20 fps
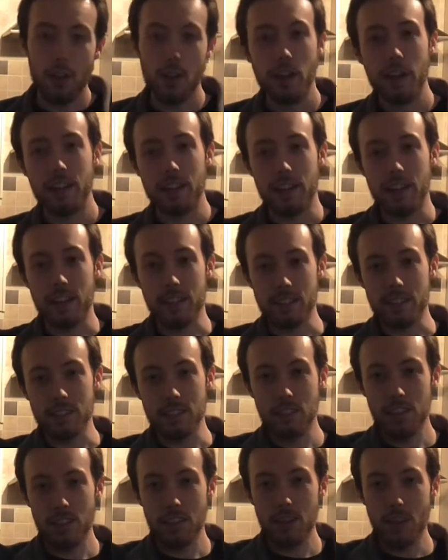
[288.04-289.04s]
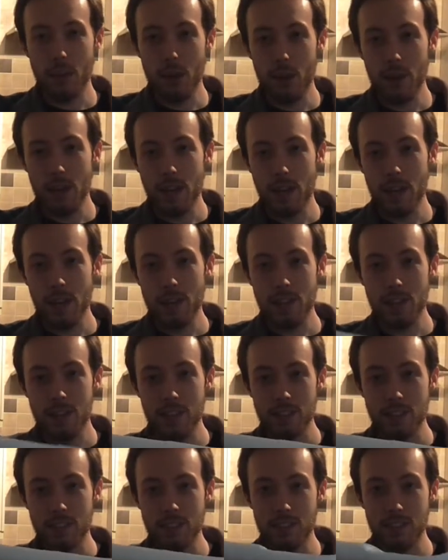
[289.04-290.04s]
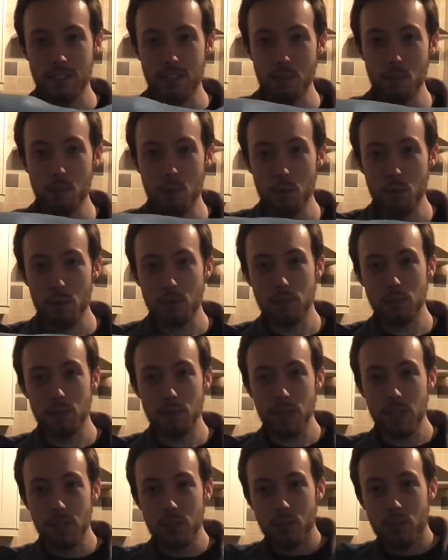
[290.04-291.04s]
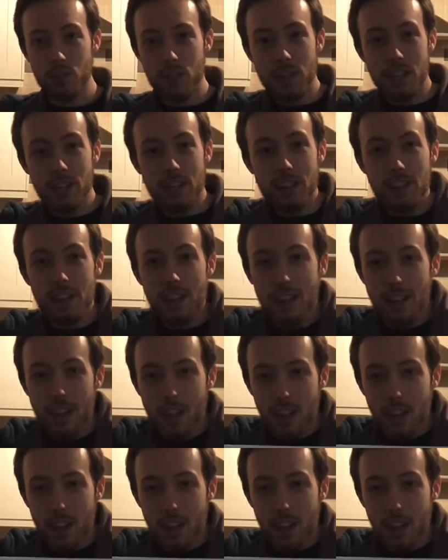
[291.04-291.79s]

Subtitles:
Alright guys, there we are, nice and simple, literally